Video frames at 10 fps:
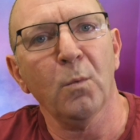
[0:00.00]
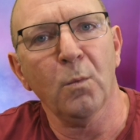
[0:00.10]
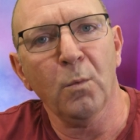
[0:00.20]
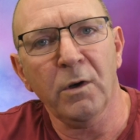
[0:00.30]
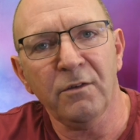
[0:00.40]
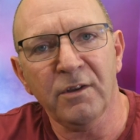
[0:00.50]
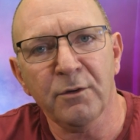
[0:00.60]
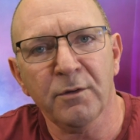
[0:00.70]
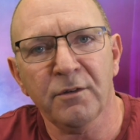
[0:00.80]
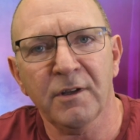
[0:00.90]
What is
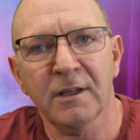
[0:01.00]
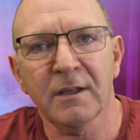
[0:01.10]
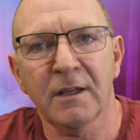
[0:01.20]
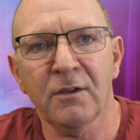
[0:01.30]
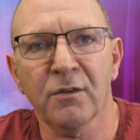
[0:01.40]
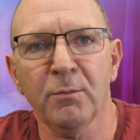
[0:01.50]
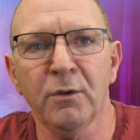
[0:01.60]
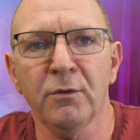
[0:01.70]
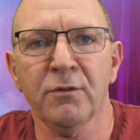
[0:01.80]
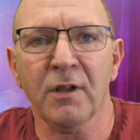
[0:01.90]
interesting is the
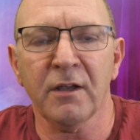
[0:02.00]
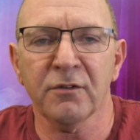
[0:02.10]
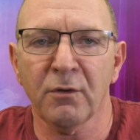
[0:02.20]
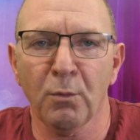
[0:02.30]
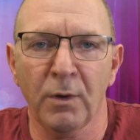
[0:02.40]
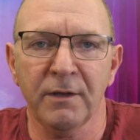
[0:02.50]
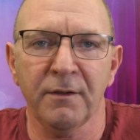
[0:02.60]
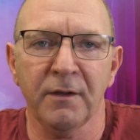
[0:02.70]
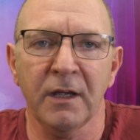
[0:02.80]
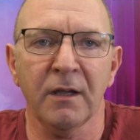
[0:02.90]
Muse does one
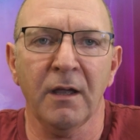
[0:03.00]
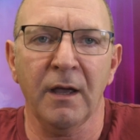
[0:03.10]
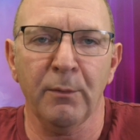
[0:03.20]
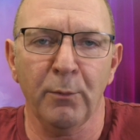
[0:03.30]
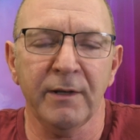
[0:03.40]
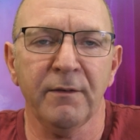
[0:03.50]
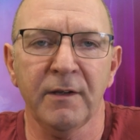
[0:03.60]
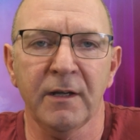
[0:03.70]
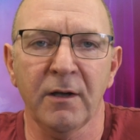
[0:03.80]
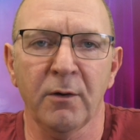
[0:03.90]
thing and one
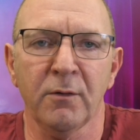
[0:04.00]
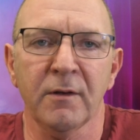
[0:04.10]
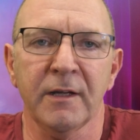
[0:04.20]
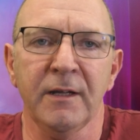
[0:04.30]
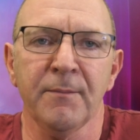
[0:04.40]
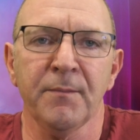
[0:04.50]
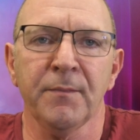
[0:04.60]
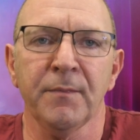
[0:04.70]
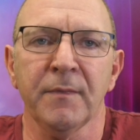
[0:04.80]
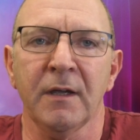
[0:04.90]
thing only.
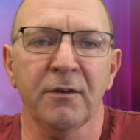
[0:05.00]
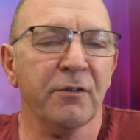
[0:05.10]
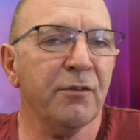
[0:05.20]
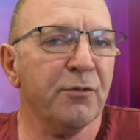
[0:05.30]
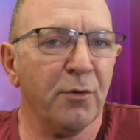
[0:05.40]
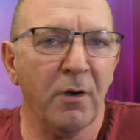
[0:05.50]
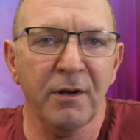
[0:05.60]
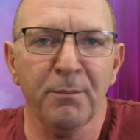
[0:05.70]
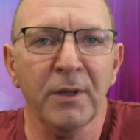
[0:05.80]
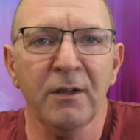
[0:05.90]
It doesn't try
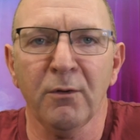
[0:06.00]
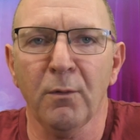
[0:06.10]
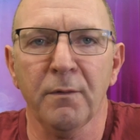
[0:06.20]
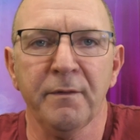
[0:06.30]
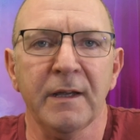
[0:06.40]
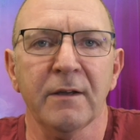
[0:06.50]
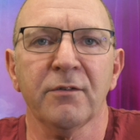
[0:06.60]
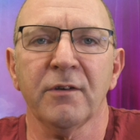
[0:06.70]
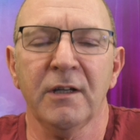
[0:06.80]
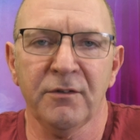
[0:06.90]
to be all
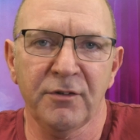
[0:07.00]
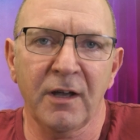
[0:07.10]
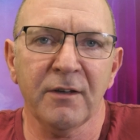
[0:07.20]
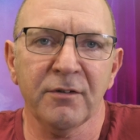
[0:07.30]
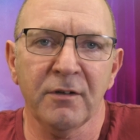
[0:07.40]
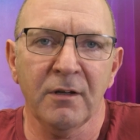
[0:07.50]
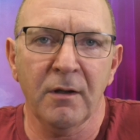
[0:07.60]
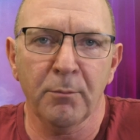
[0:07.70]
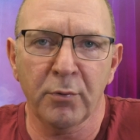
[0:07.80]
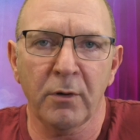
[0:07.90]
things. It just
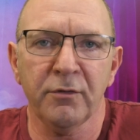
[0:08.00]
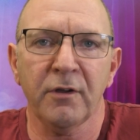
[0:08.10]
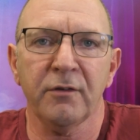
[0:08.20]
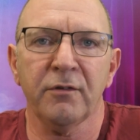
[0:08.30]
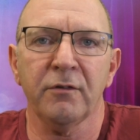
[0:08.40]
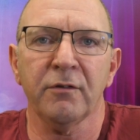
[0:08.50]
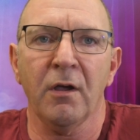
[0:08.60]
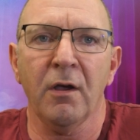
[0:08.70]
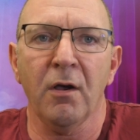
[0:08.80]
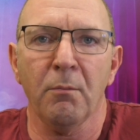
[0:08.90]
processes
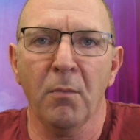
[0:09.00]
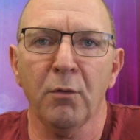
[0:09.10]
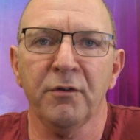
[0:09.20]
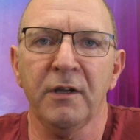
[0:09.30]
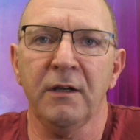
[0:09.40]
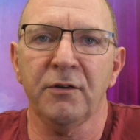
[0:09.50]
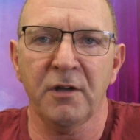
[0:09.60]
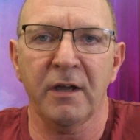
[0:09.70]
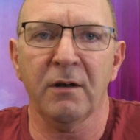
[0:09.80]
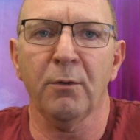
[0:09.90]

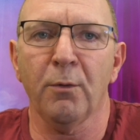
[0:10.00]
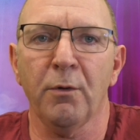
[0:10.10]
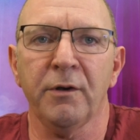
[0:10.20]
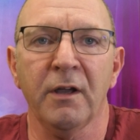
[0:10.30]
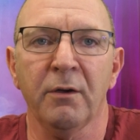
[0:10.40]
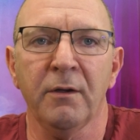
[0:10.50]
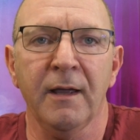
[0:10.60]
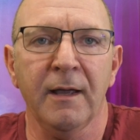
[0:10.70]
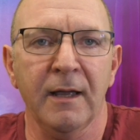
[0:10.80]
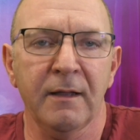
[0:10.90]
multi-channel audio,
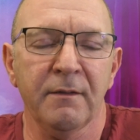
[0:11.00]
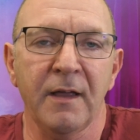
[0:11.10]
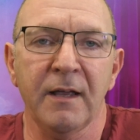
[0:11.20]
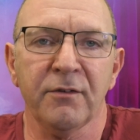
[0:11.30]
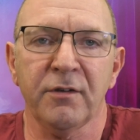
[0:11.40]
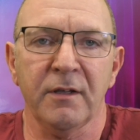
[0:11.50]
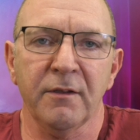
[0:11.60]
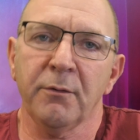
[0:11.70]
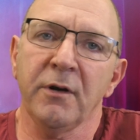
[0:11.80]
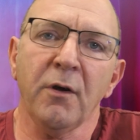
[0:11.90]
and that's it.
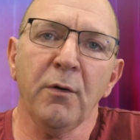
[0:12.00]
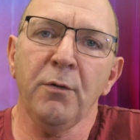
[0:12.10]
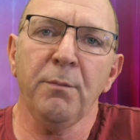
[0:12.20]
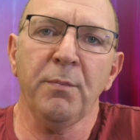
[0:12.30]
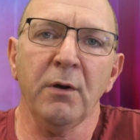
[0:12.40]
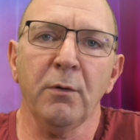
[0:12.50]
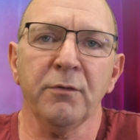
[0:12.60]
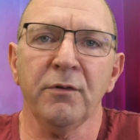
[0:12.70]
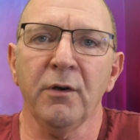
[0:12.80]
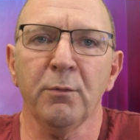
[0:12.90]
There are no
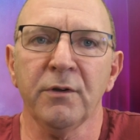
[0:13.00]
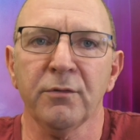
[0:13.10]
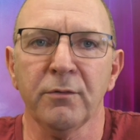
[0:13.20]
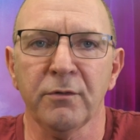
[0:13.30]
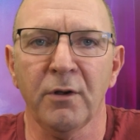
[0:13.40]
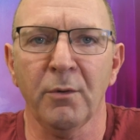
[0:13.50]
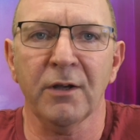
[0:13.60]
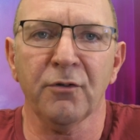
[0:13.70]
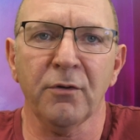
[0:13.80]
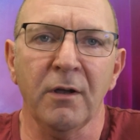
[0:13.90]
bells, no whistles, no
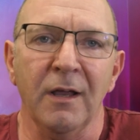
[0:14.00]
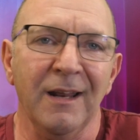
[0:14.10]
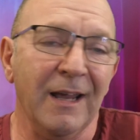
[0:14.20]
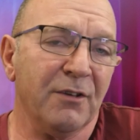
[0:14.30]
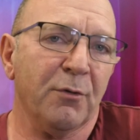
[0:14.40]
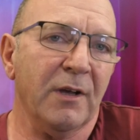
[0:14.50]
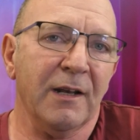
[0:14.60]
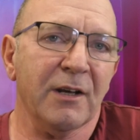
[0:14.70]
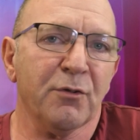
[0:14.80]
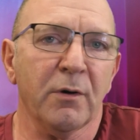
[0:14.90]
extra
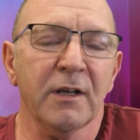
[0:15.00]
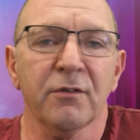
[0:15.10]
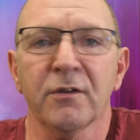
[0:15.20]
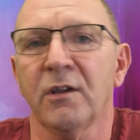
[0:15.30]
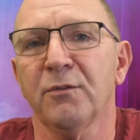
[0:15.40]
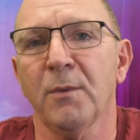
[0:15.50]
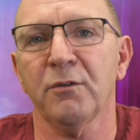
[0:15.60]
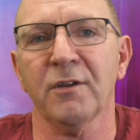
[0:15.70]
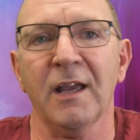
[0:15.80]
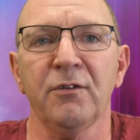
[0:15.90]
electronics,
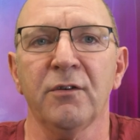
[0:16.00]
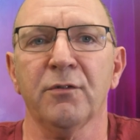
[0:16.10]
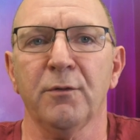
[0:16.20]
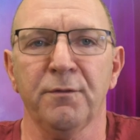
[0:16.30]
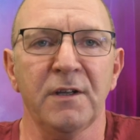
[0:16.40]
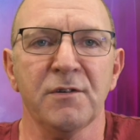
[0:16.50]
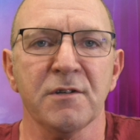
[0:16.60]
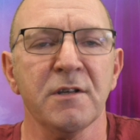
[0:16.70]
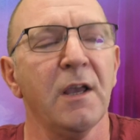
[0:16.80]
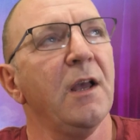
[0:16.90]
gizmos, gadgets or
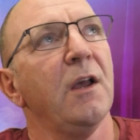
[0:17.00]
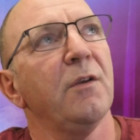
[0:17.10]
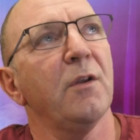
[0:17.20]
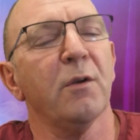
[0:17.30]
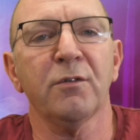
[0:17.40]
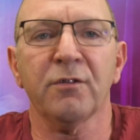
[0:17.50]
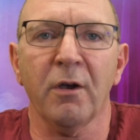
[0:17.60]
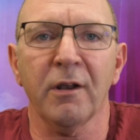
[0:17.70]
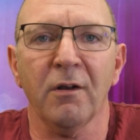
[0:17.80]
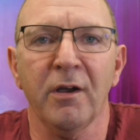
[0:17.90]
features, no
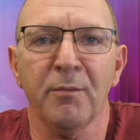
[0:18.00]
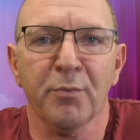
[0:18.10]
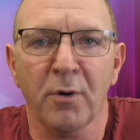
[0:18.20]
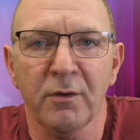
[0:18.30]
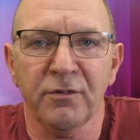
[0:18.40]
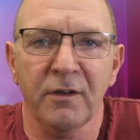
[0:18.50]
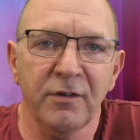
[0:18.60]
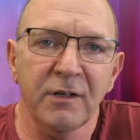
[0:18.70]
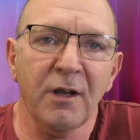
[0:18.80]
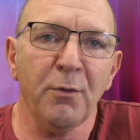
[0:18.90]
sideline
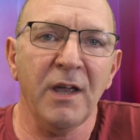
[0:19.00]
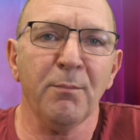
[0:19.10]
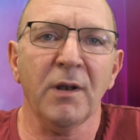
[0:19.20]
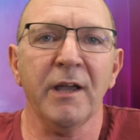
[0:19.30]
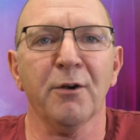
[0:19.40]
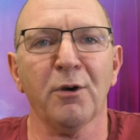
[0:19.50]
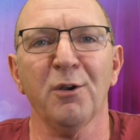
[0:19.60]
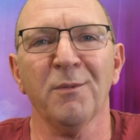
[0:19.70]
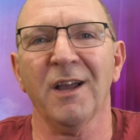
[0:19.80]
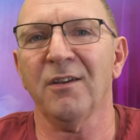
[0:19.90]
processing, no AirPlay,
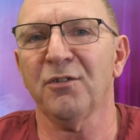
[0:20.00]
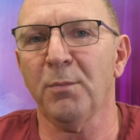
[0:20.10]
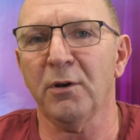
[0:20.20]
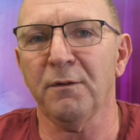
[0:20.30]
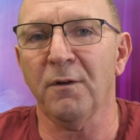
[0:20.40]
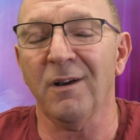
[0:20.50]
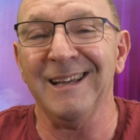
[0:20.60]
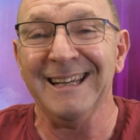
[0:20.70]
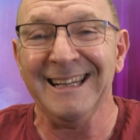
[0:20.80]
Chromecast, Spotify,